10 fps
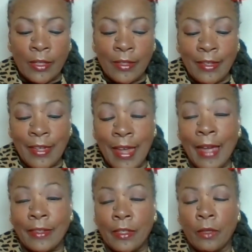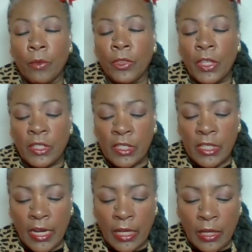yet with a
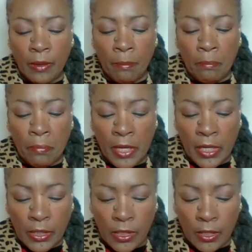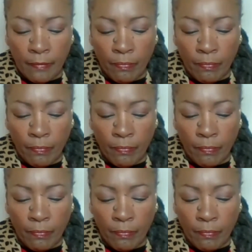steady beat,